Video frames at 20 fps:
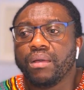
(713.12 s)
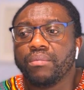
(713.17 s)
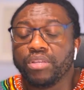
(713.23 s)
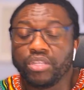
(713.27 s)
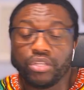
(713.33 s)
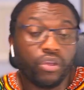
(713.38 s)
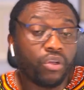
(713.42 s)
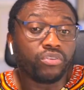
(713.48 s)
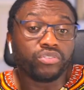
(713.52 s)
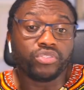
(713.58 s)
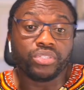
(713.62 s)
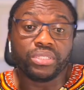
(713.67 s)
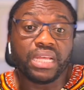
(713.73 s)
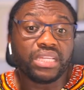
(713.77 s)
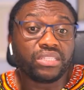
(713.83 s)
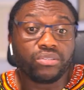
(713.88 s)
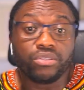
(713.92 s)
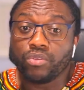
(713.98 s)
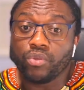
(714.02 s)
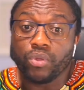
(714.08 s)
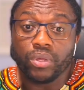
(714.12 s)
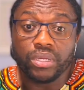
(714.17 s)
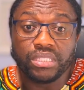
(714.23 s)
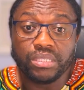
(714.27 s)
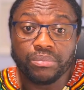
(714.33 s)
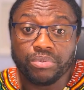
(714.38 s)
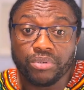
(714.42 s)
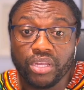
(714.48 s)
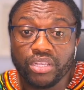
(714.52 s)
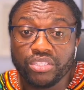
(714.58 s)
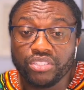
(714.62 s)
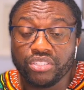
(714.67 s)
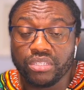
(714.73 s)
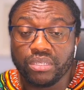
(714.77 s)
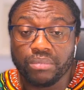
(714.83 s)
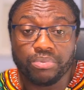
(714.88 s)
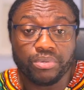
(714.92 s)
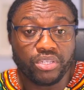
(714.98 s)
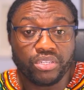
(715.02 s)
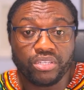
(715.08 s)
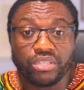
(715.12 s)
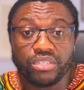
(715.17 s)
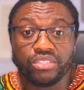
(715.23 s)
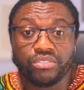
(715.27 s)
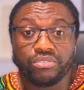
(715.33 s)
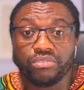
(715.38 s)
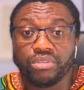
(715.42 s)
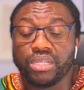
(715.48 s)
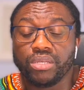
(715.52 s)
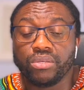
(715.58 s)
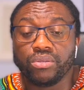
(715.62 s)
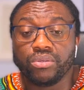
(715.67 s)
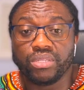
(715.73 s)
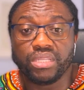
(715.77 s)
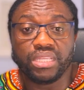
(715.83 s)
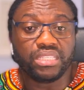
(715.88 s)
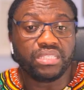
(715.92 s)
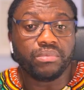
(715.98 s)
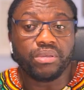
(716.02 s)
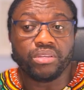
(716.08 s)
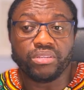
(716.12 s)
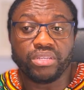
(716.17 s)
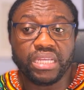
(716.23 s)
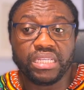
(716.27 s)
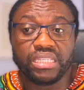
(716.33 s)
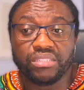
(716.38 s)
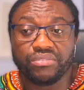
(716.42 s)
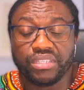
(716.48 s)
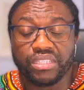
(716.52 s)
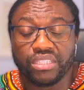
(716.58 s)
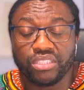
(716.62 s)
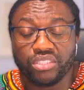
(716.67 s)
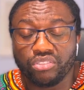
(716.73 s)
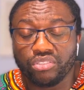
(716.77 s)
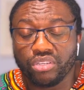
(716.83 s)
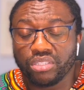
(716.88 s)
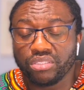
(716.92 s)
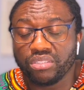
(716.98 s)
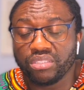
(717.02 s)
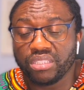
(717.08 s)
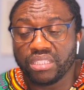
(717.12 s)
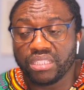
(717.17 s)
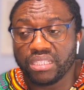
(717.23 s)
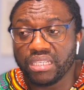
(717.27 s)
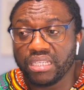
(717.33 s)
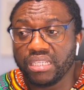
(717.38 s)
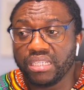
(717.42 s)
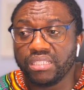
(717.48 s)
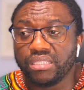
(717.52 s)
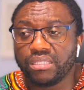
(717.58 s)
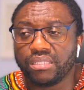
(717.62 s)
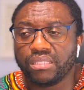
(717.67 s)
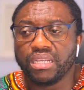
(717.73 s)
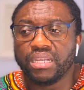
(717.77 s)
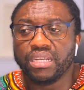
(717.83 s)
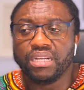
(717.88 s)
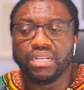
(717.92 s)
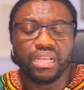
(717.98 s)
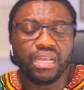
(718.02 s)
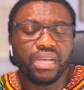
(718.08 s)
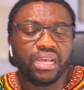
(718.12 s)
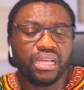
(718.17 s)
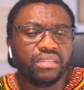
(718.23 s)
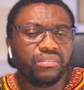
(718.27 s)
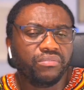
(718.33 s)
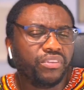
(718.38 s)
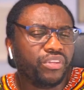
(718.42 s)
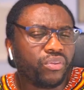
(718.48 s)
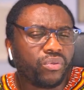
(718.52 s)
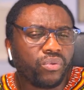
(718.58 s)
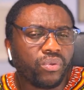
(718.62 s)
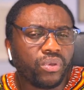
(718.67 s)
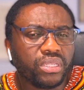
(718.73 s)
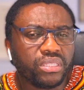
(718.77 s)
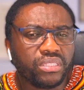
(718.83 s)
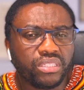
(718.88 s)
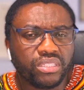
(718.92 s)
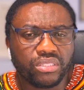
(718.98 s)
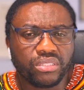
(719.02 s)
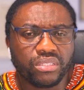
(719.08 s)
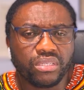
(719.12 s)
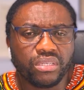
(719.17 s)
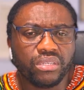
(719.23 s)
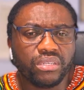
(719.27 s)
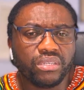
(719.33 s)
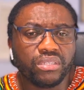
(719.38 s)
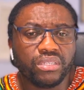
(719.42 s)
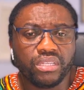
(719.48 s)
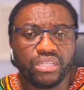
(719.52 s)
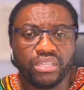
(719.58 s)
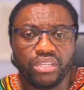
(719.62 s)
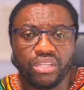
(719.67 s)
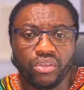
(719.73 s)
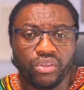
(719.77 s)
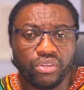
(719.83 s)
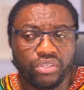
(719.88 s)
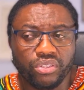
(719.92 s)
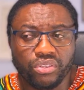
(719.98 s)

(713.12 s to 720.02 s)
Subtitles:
Also, it has good quality production. The production is really good. There's about 8 different instructors at least. The video quality is good. The audio